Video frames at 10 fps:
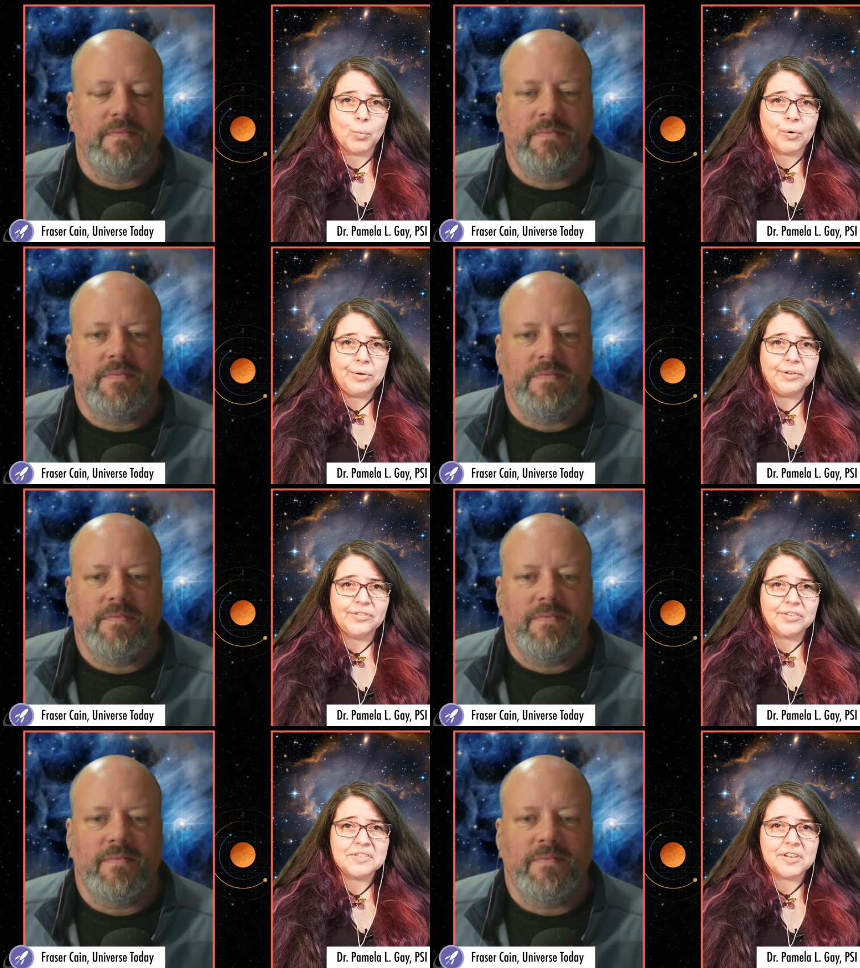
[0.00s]
Speaker 1: to
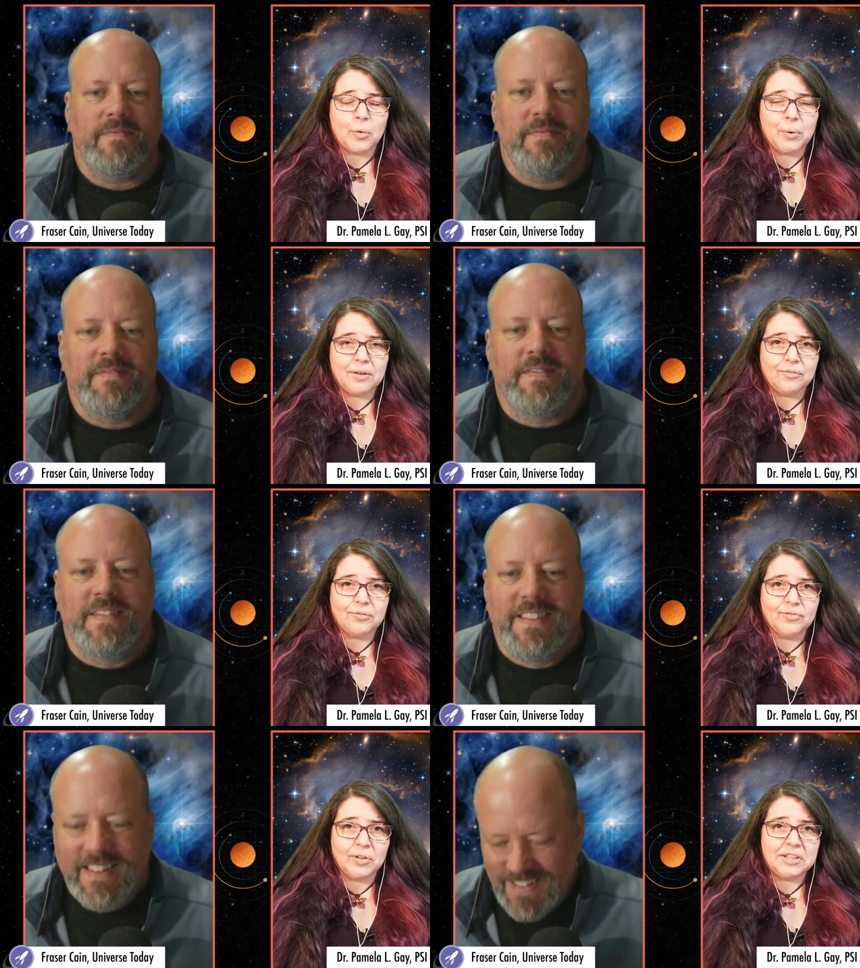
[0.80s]
worlds until we have
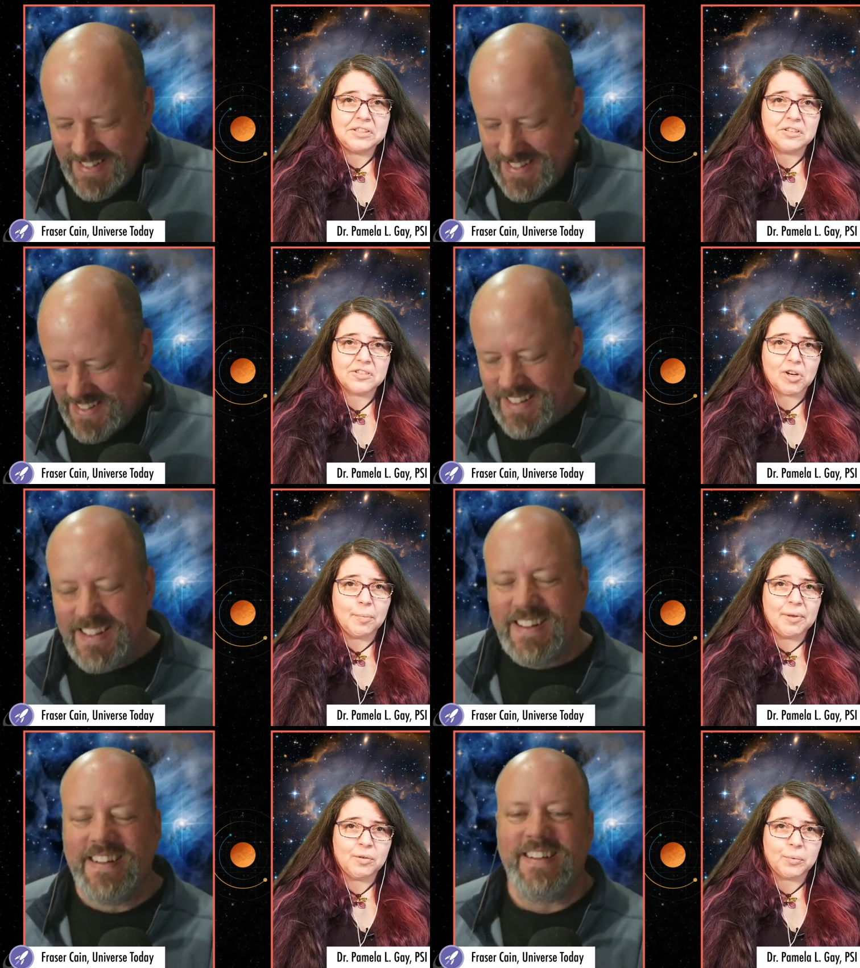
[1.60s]
fully
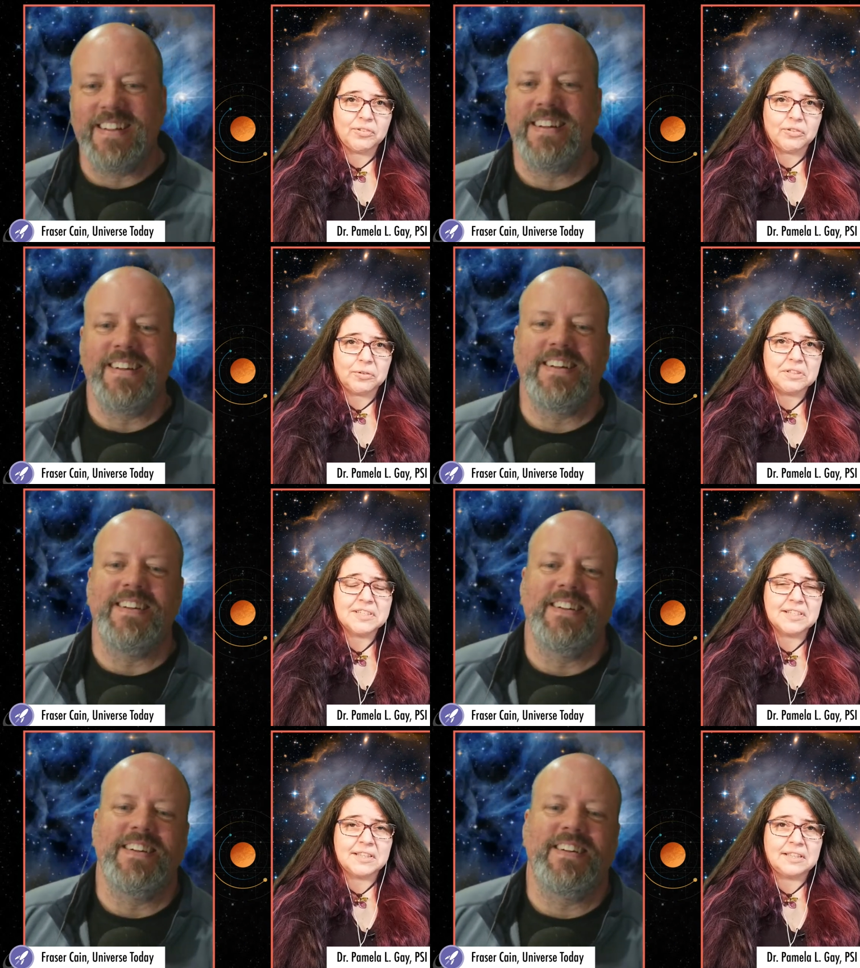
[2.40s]
determined with
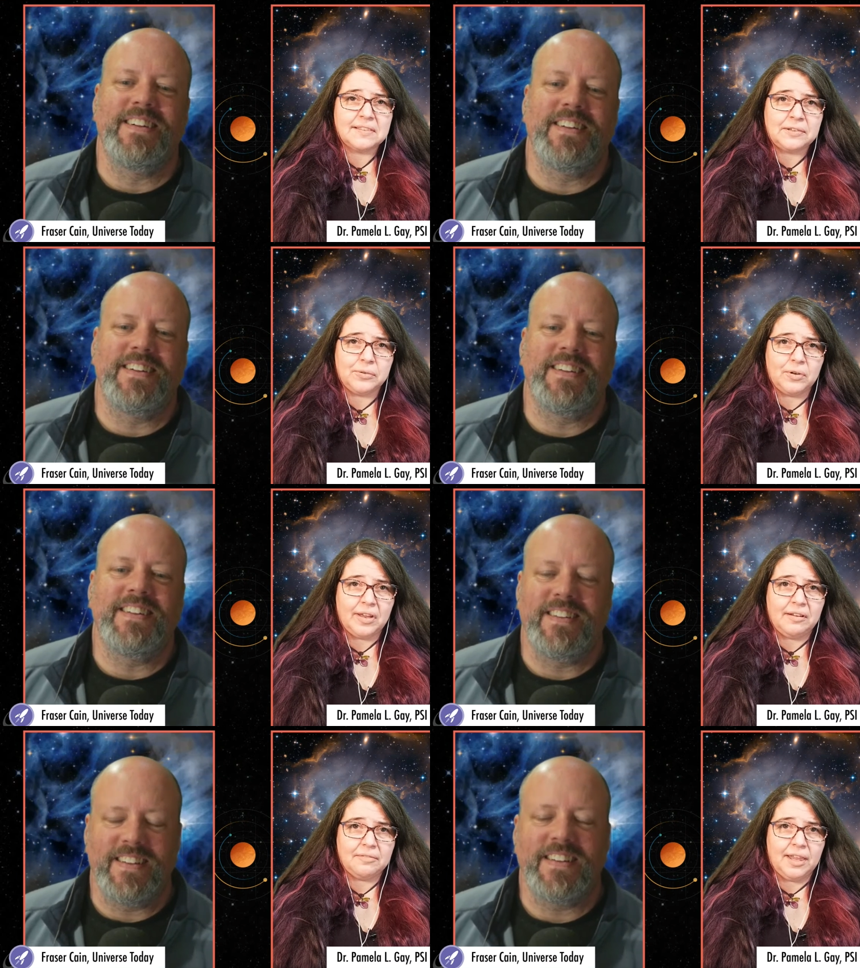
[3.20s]
certainty that they do
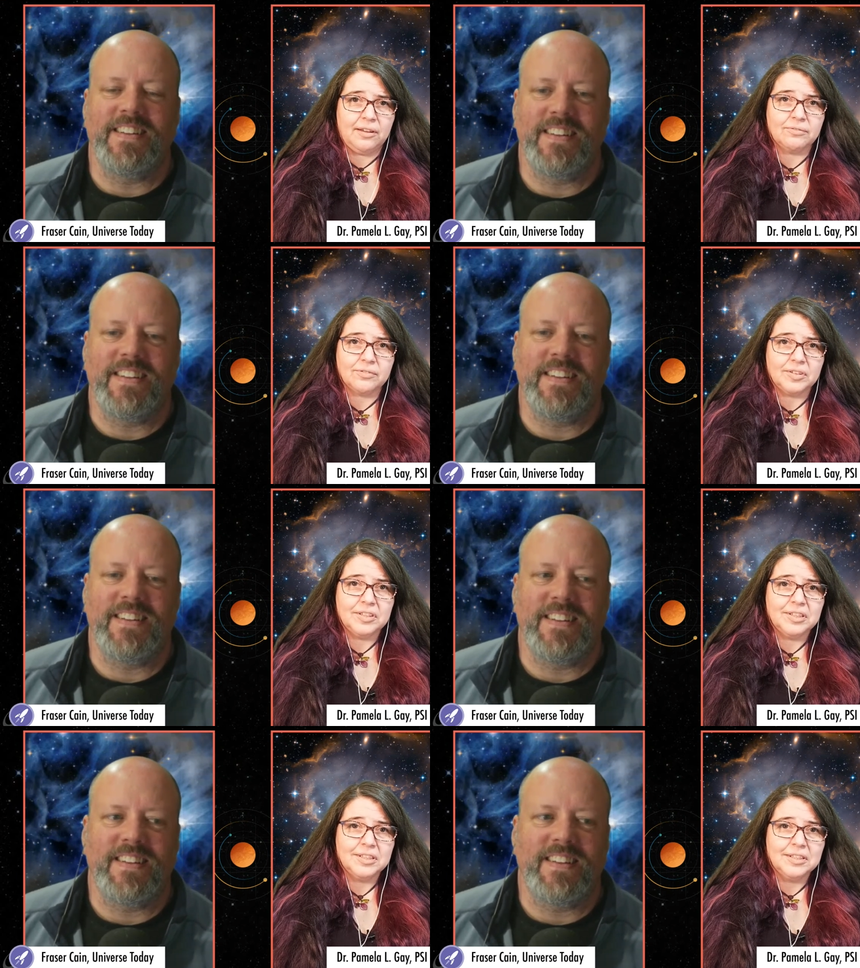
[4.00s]
not have life.
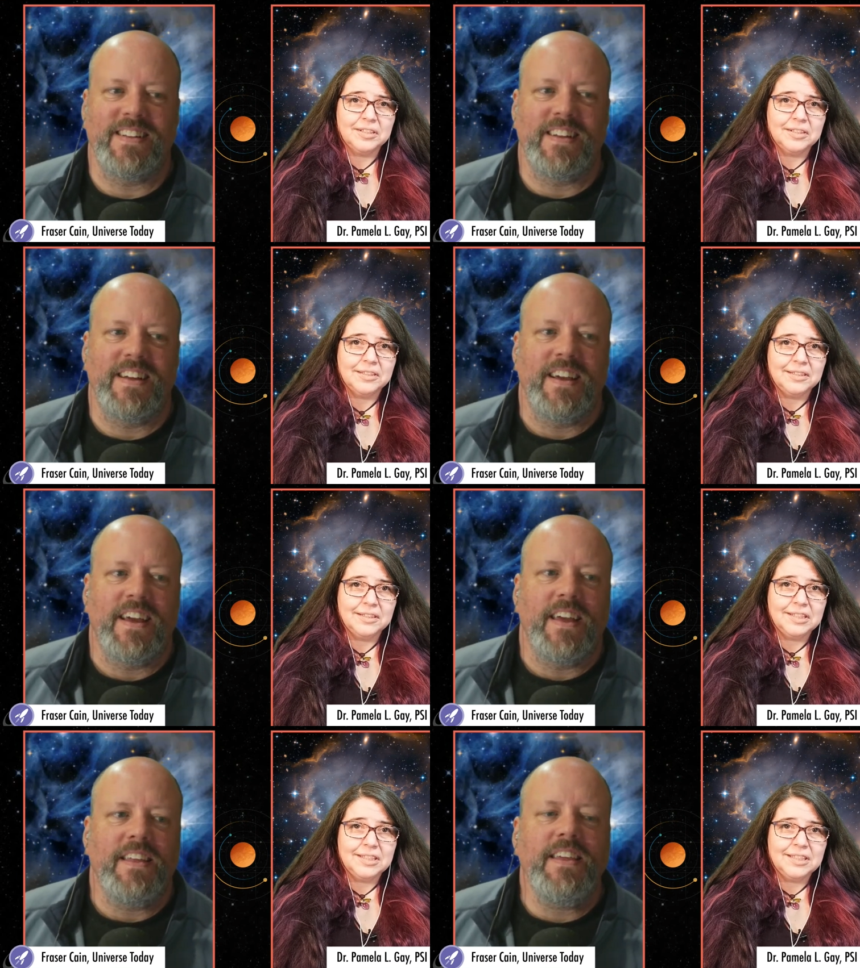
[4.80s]

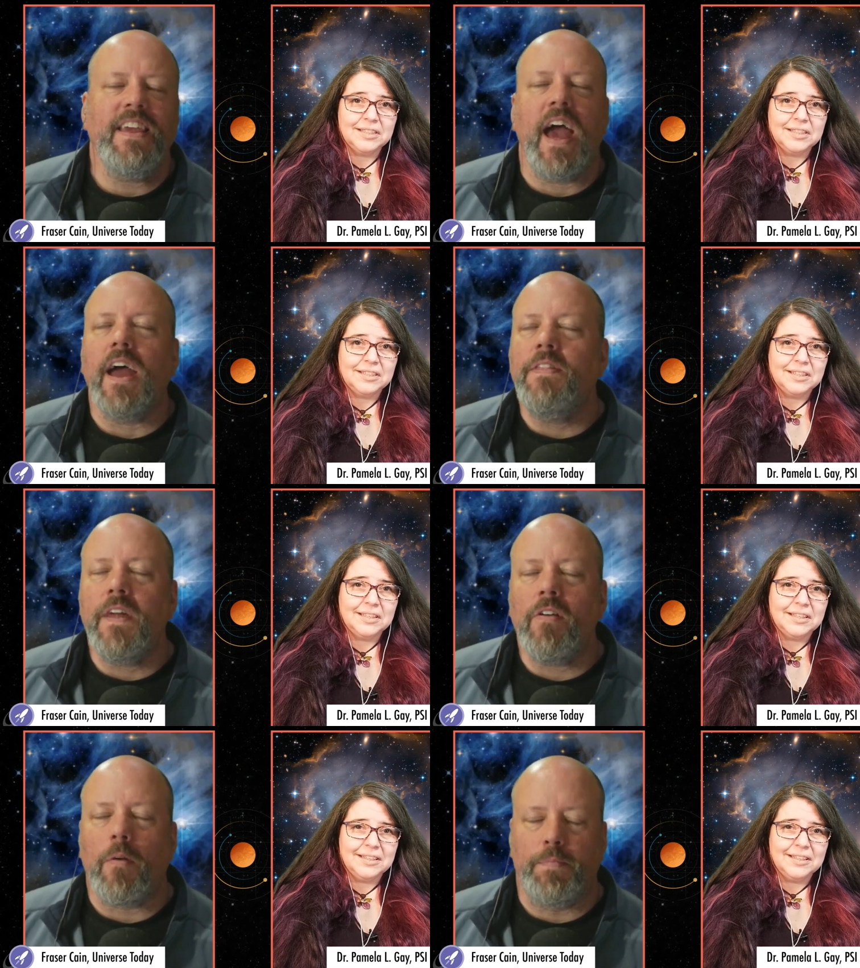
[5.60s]
Speaker 2: Yeah, and
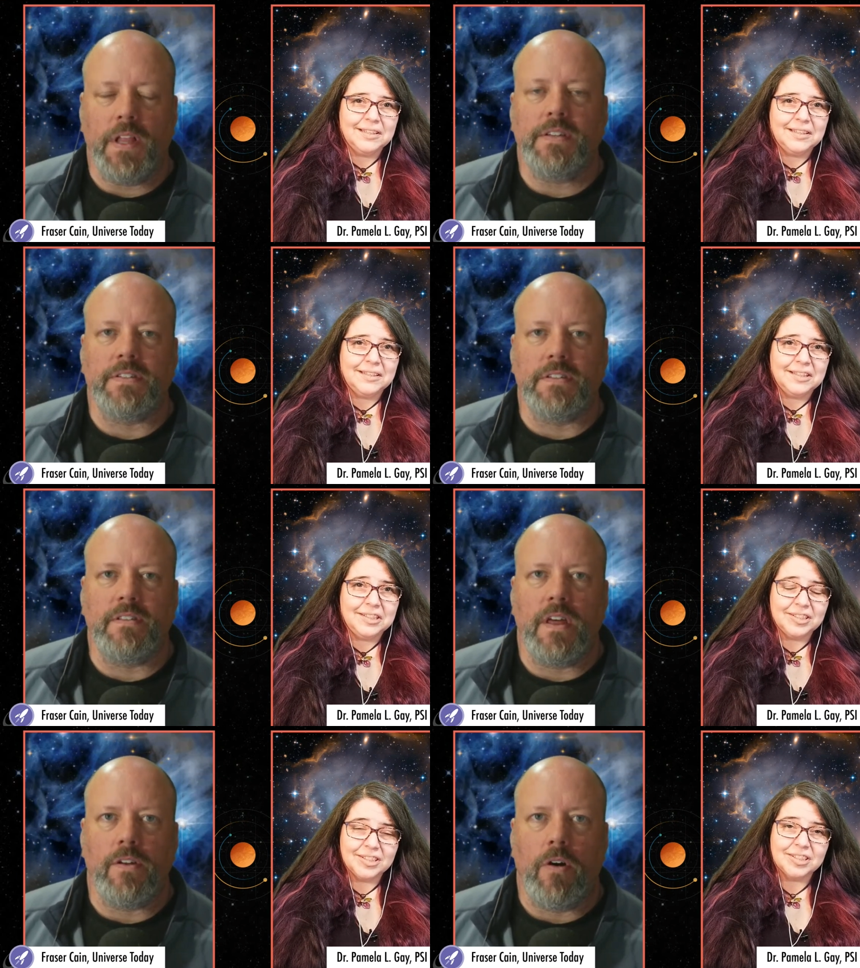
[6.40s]
there are places
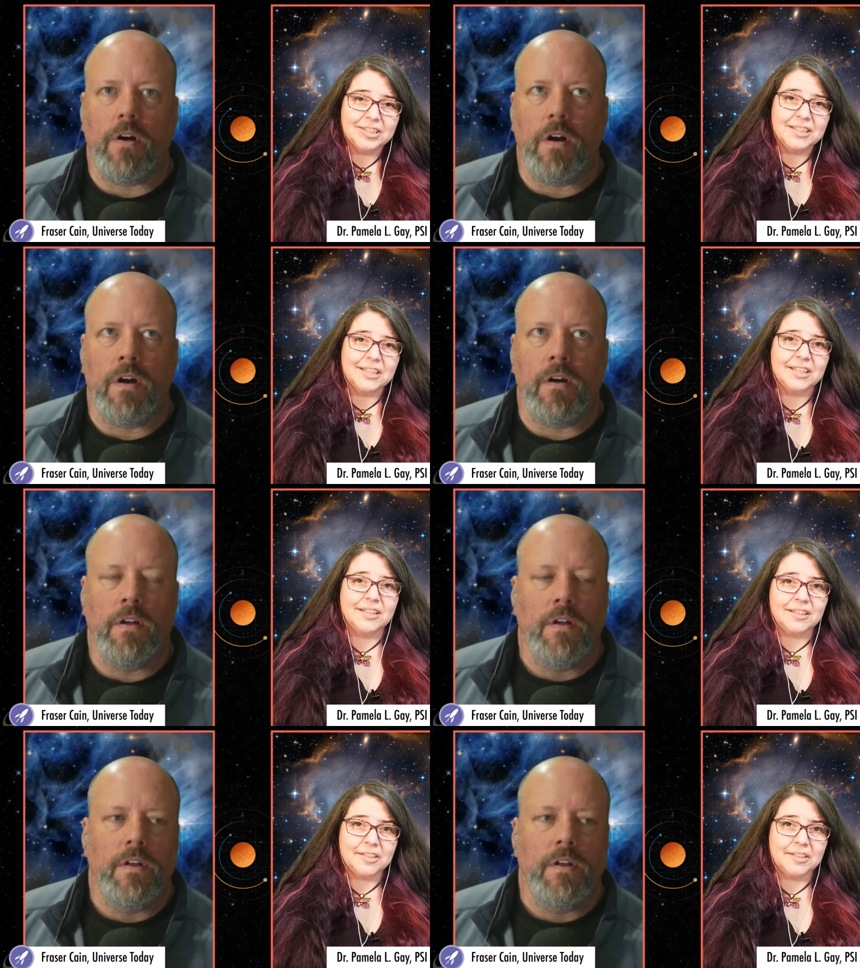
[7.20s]
that are